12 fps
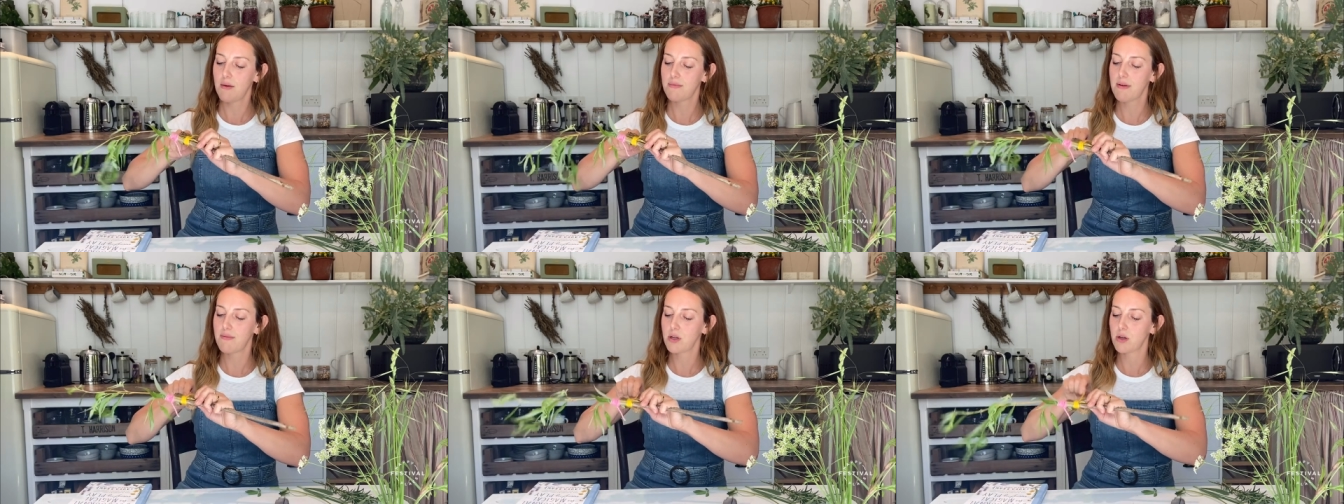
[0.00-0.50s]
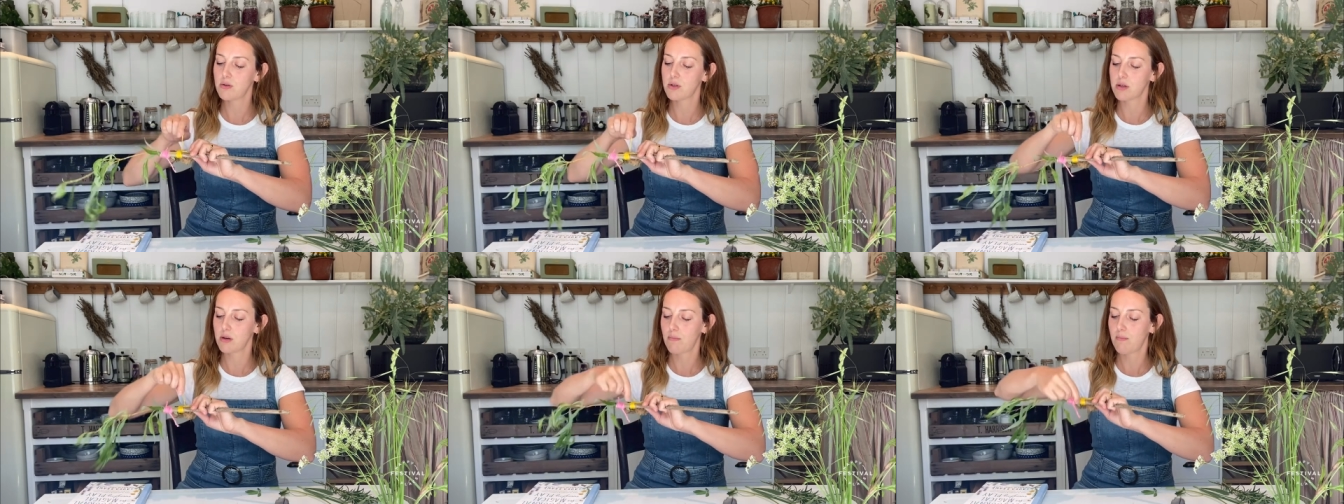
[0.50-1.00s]
I've never
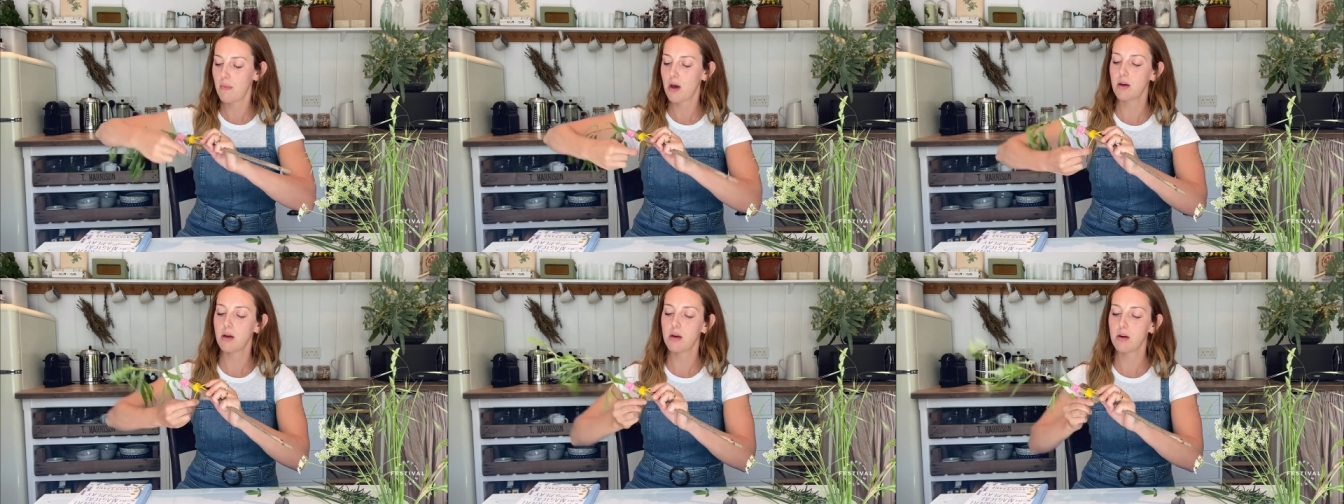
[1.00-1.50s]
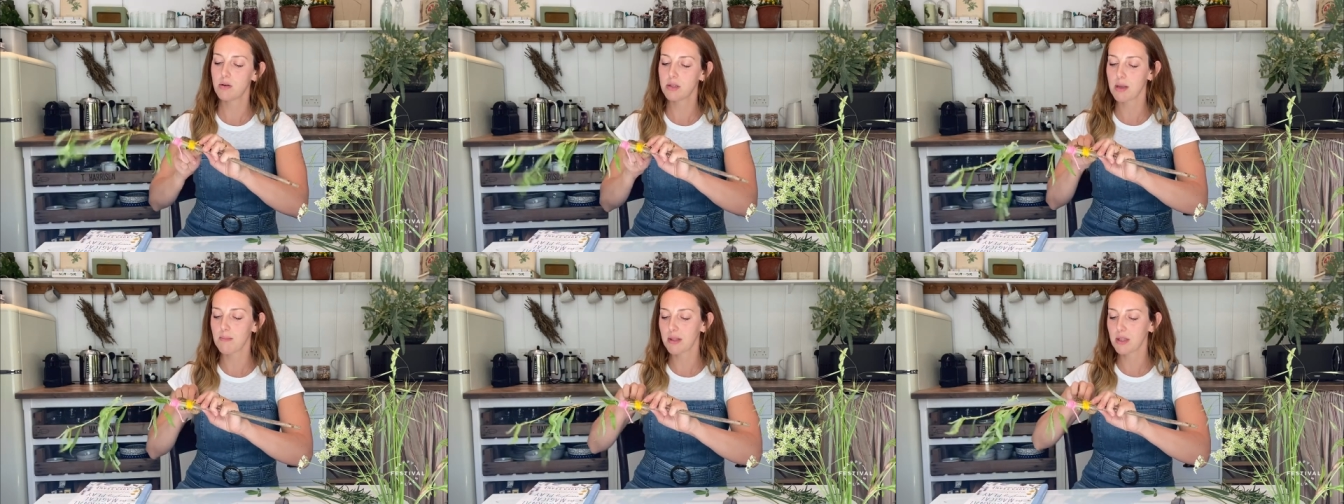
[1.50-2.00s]
used a, a
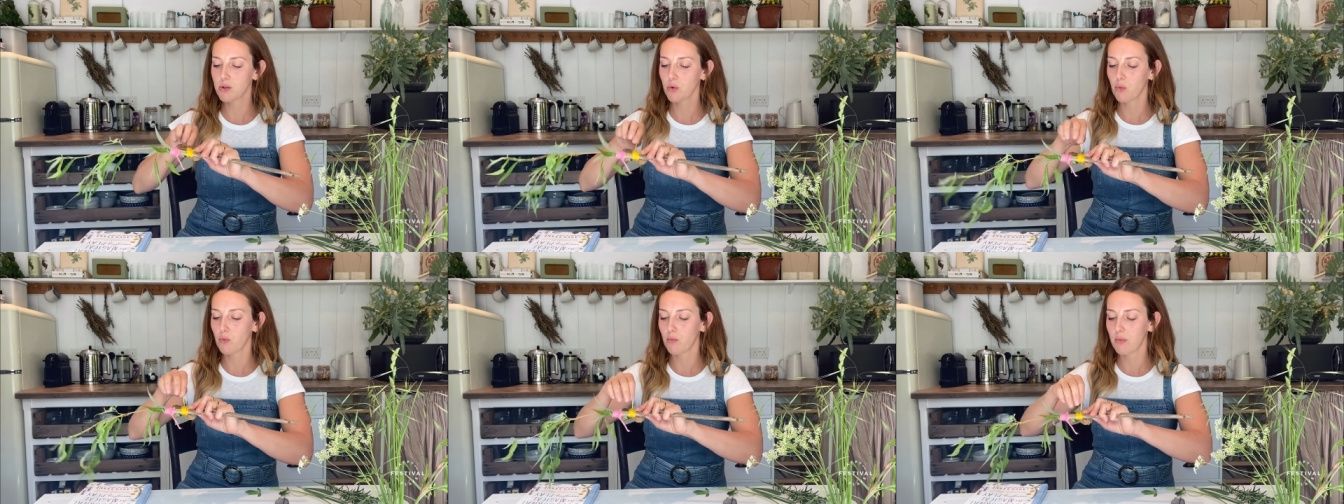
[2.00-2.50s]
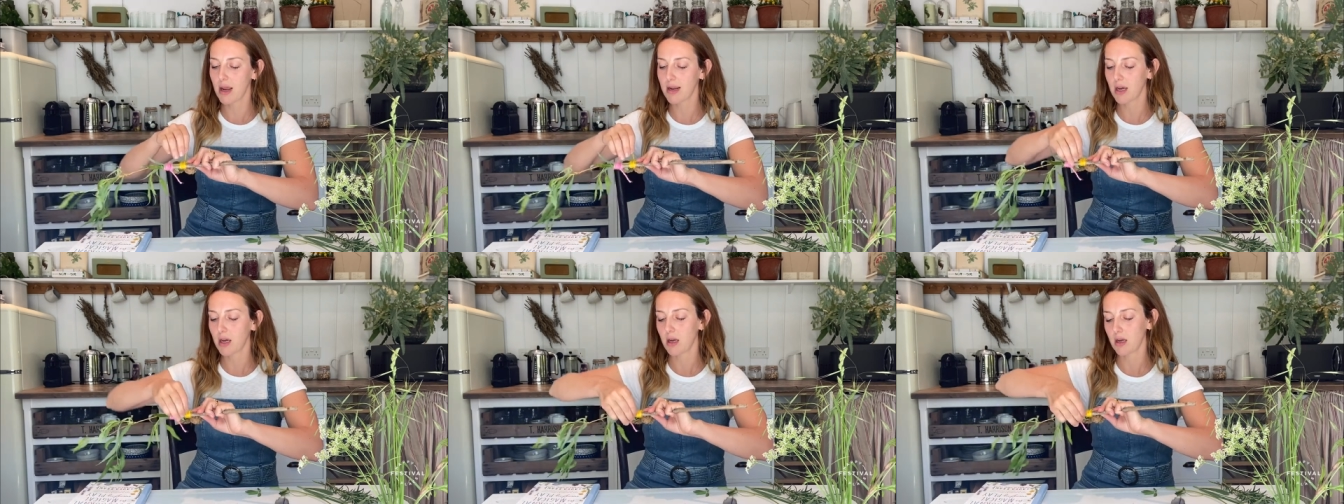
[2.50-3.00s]
something that's all
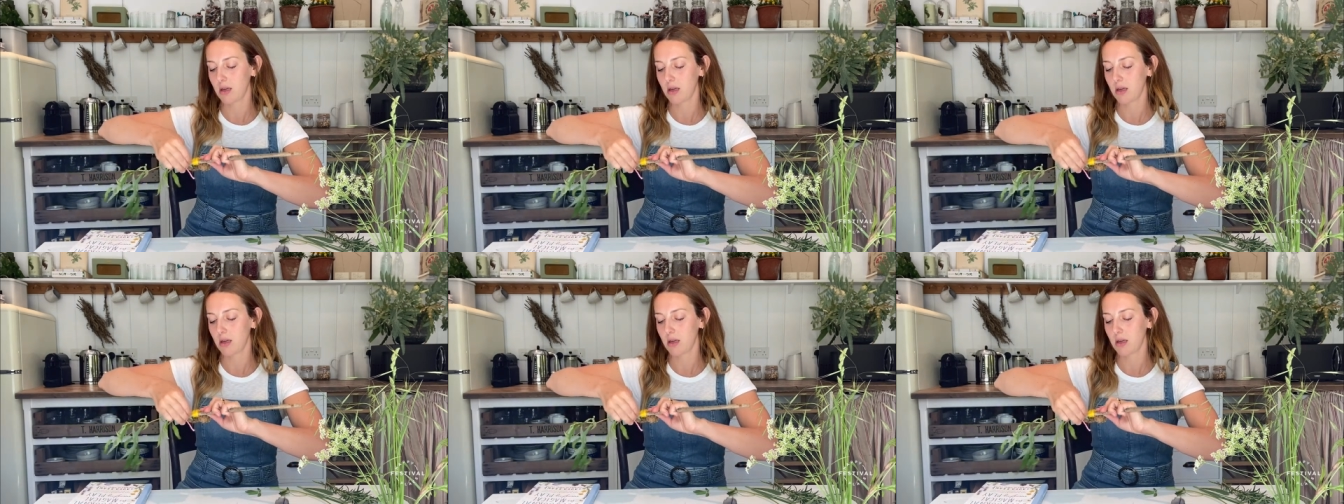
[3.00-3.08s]
like a,